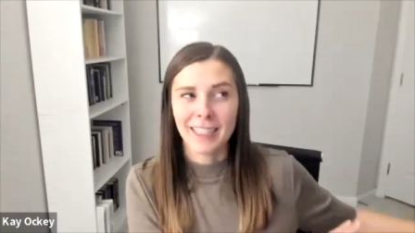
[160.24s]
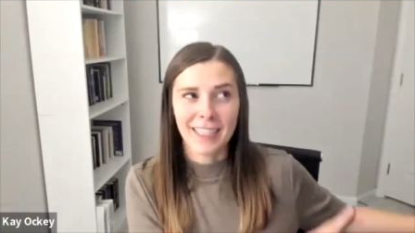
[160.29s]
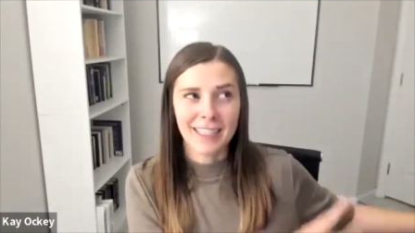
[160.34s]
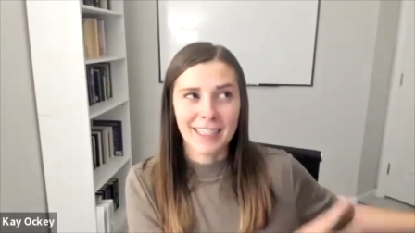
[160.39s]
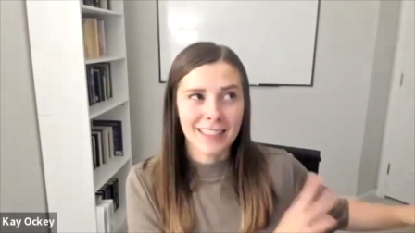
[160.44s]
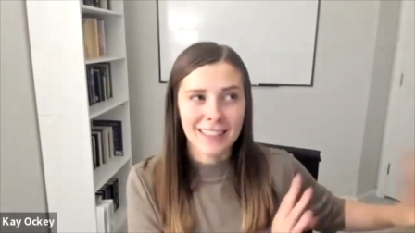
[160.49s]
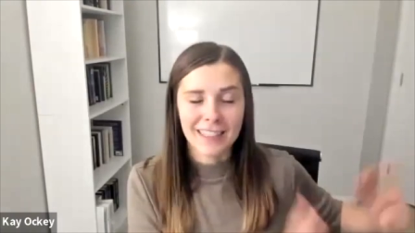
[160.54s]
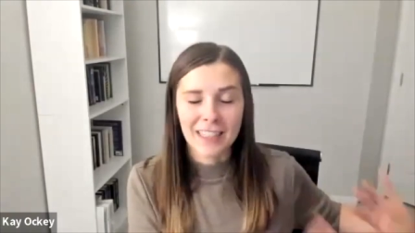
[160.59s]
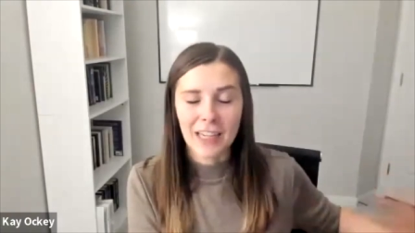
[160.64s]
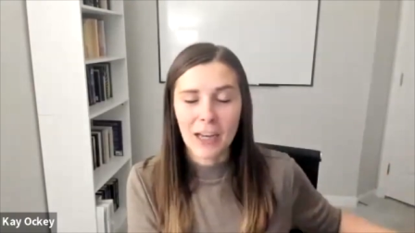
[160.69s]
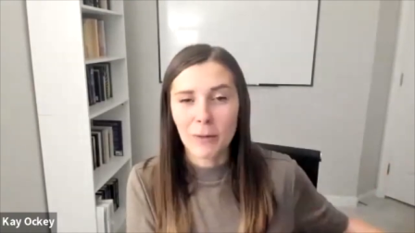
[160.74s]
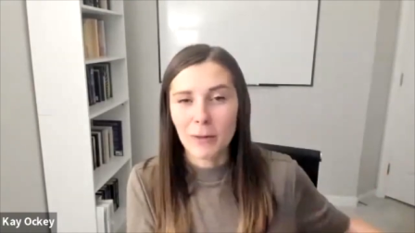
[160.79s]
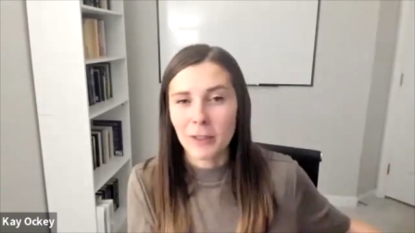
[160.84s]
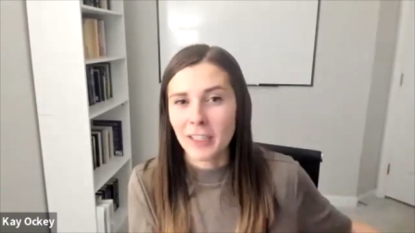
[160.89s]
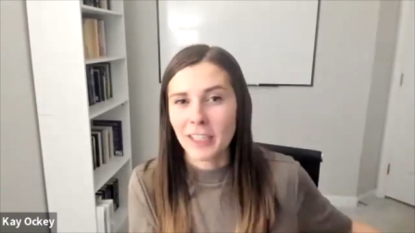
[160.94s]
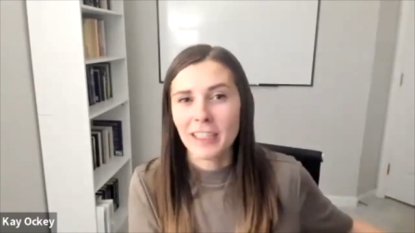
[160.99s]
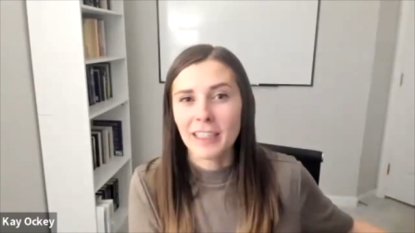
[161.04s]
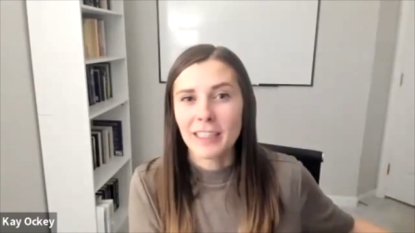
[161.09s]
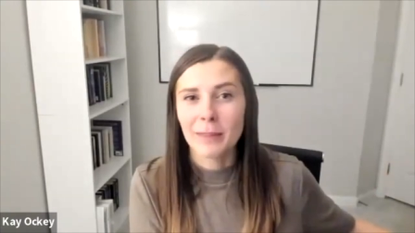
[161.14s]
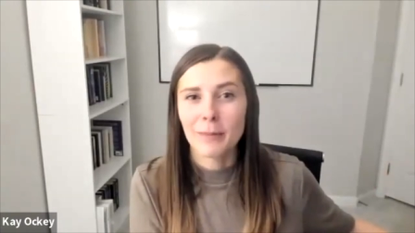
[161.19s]
because it's not
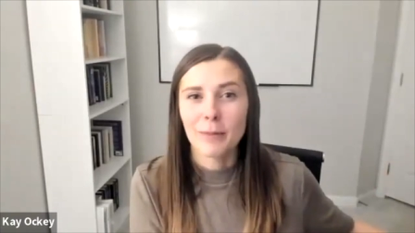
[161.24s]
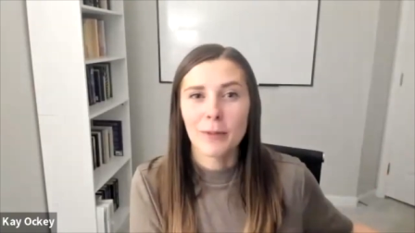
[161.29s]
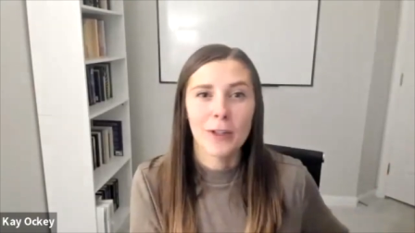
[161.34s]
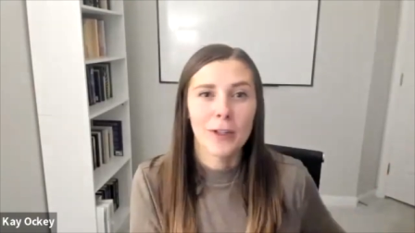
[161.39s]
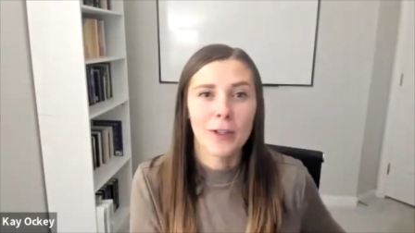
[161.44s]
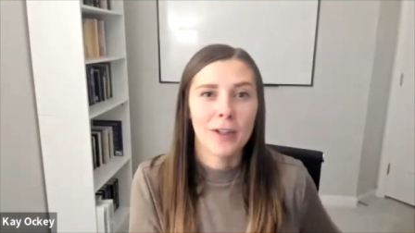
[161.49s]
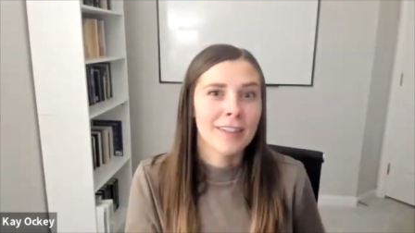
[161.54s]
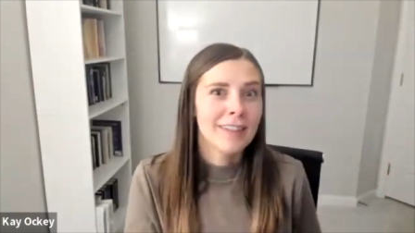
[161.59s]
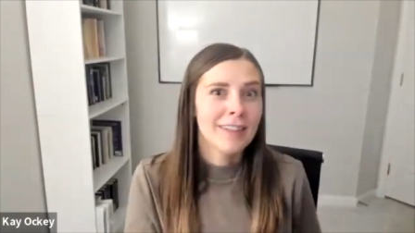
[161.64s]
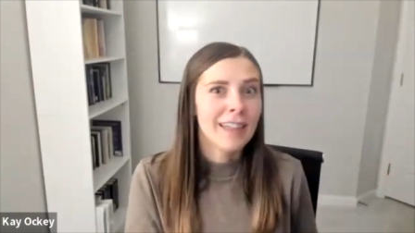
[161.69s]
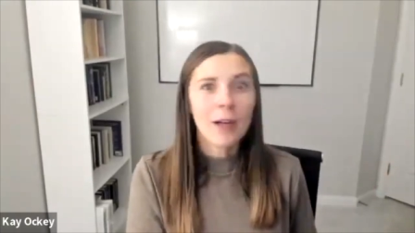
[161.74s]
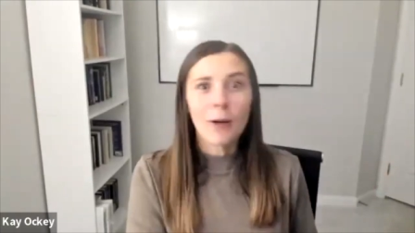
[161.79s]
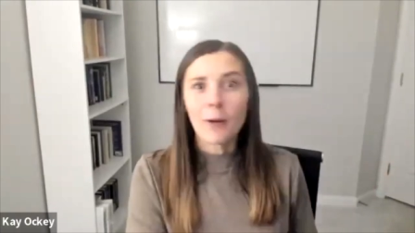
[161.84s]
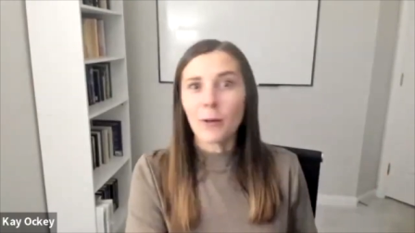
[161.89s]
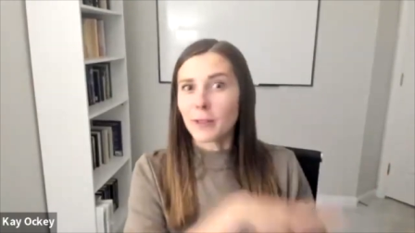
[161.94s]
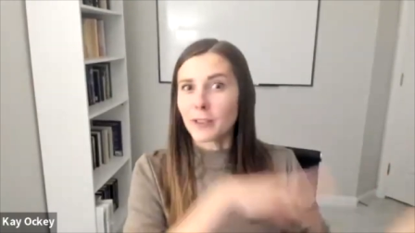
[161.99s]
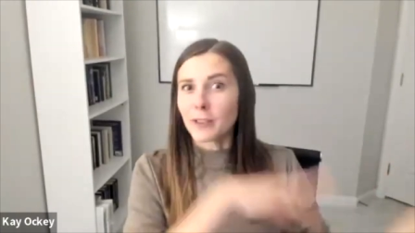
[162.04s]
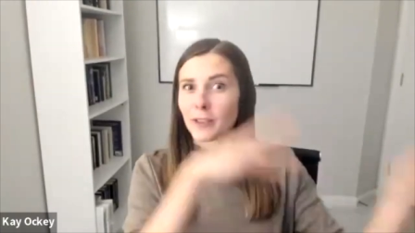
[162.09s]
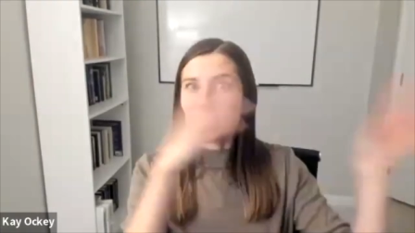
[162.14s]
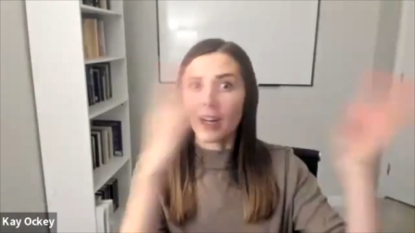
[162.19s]
working anymore.
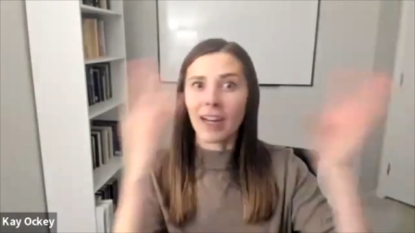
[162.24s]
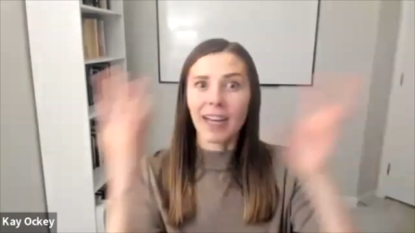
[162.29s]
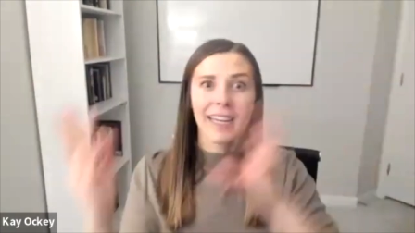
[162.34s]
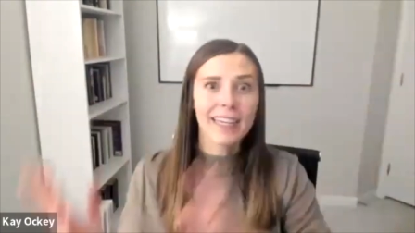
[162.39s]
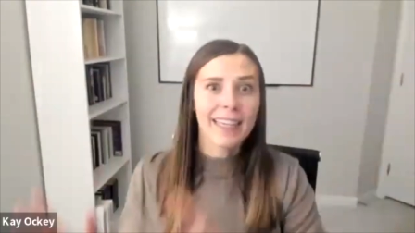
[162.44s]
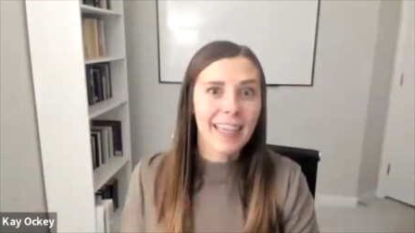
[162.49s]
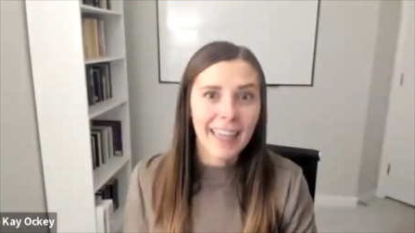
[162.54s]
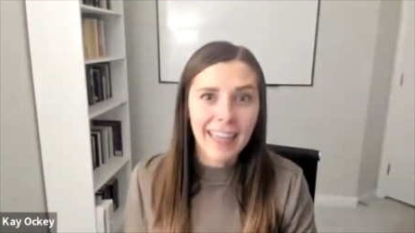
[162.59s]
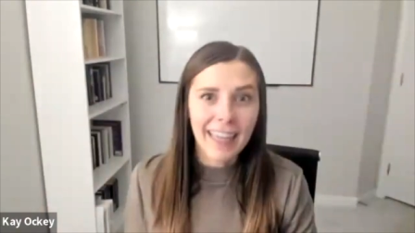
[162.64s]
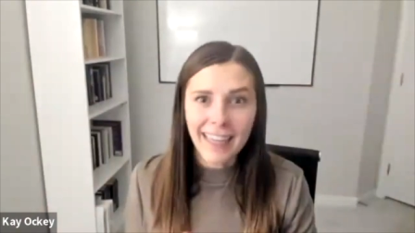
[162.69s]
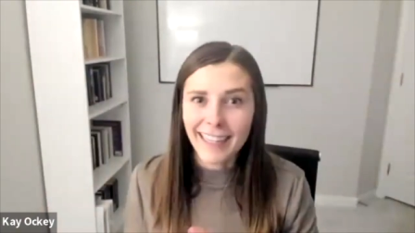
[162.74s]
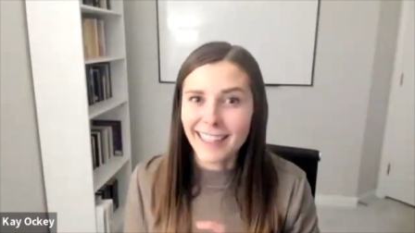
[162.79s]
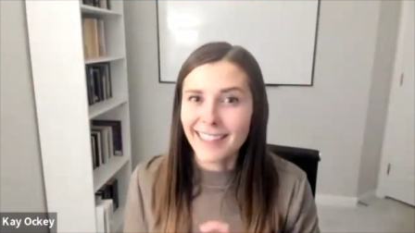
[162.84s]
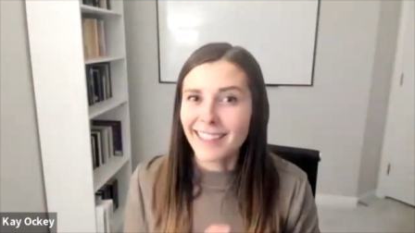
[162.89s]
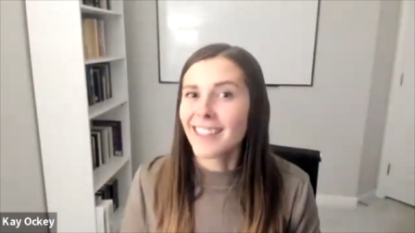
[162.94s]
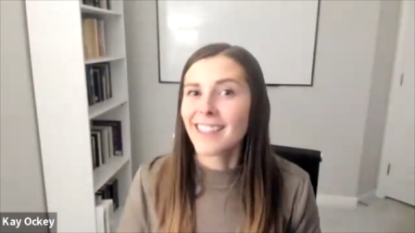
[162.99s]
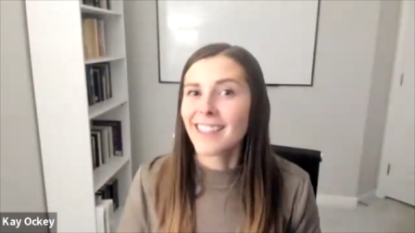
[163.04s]
We'll try again.